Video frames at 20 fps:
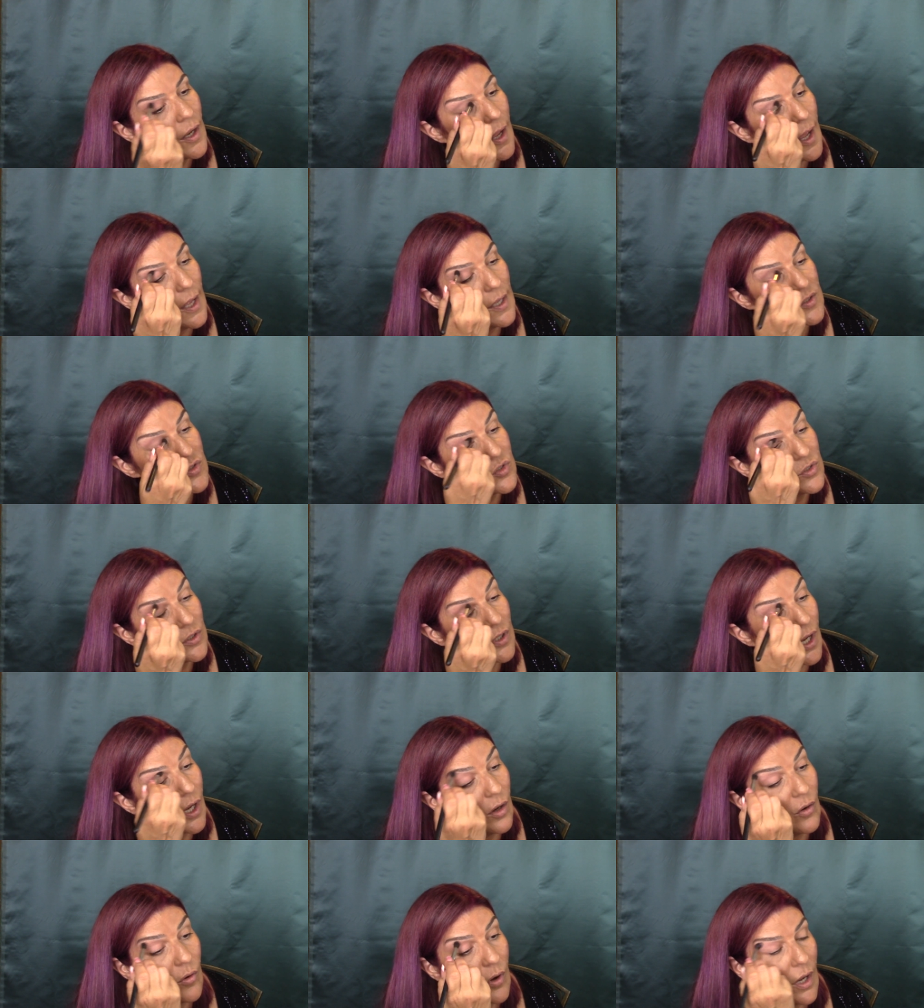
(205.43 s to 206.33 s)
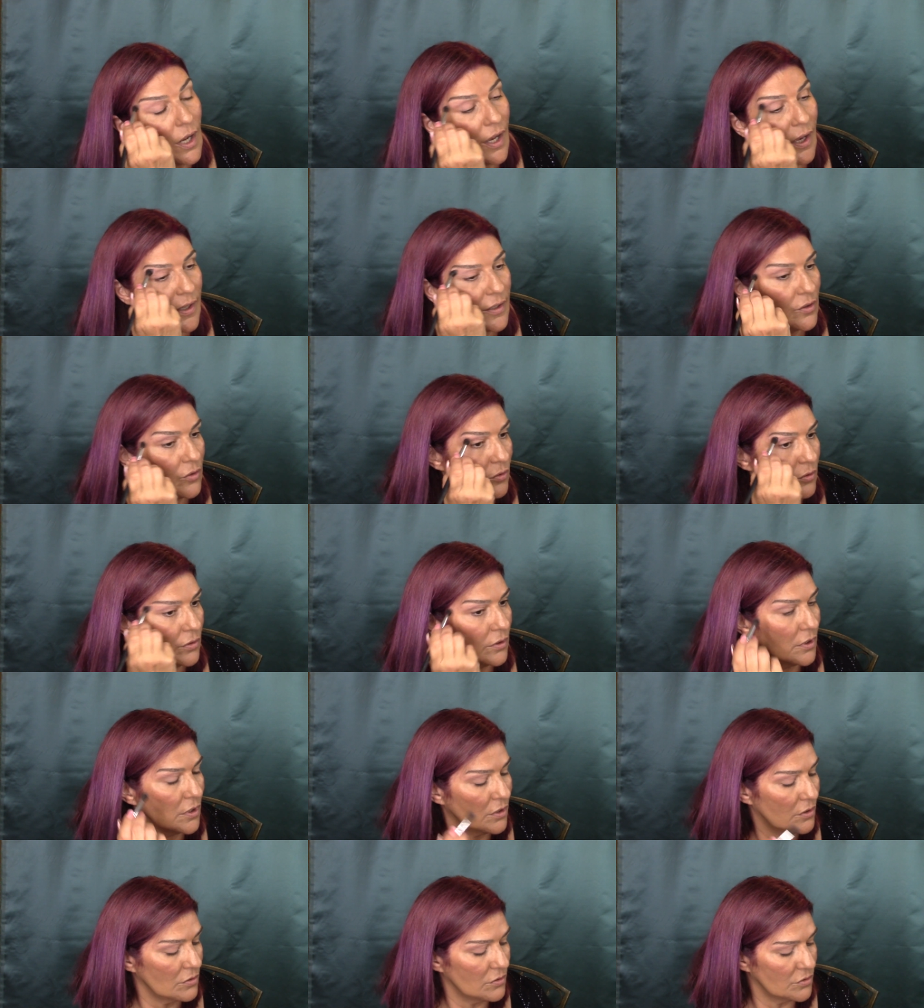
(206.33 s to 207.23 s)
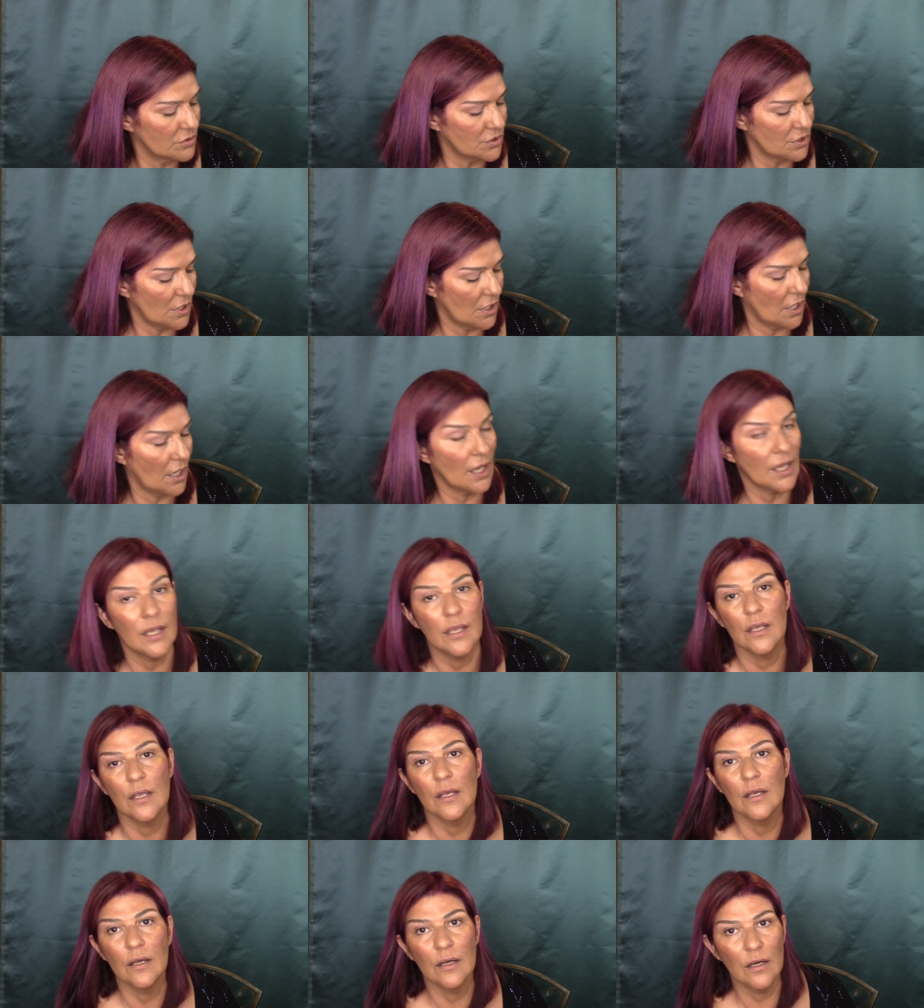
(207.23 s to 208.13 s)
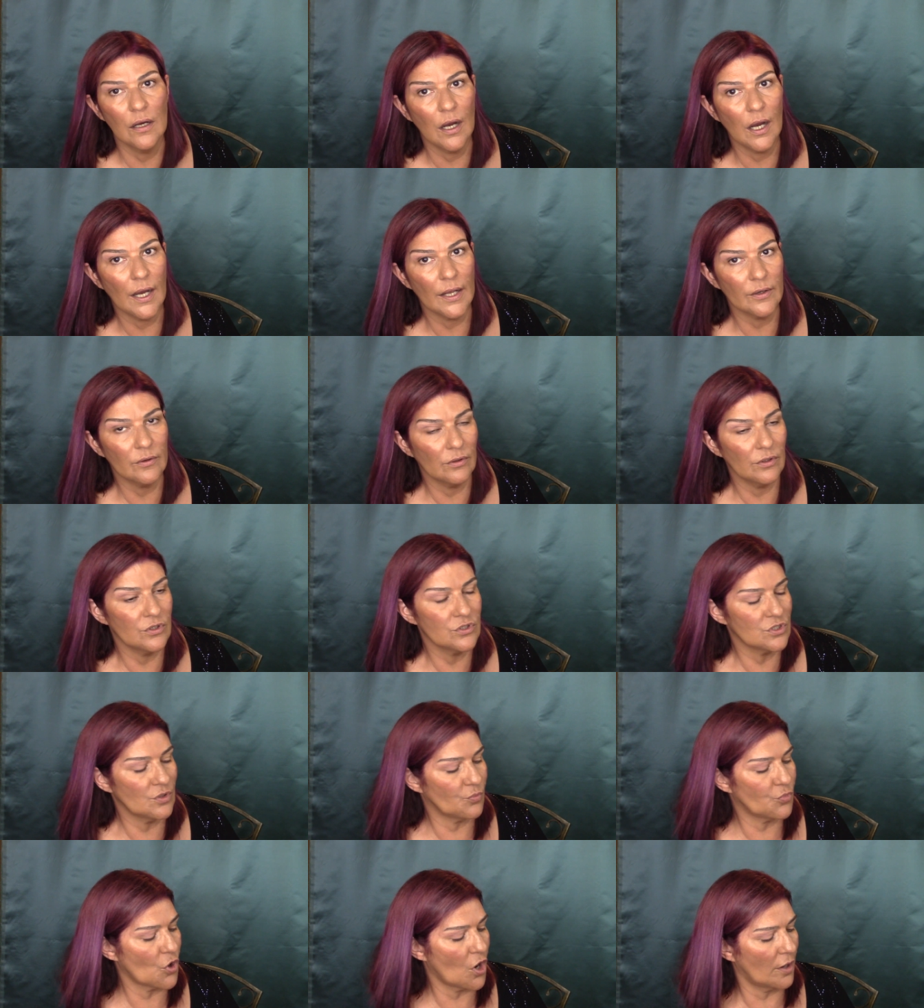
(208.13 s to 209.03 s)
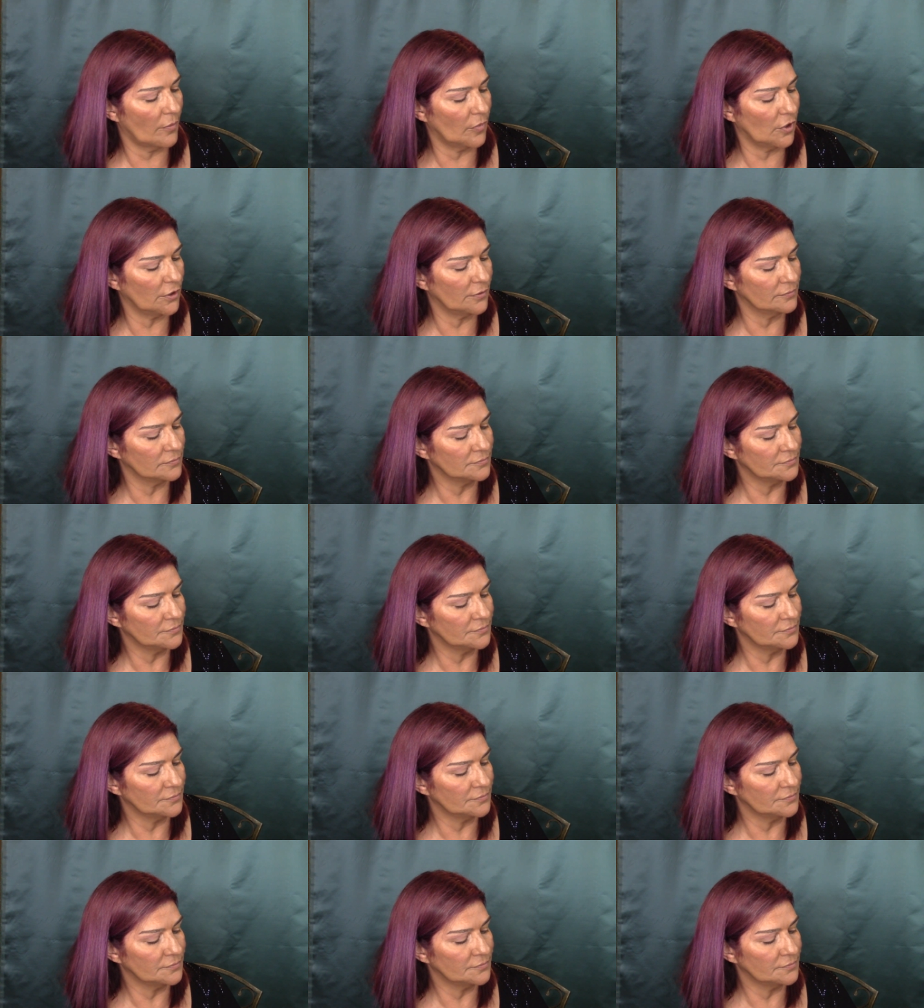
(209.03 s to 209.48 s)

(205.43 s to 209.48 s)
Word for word: As you know, I don't use a I don't use a primer.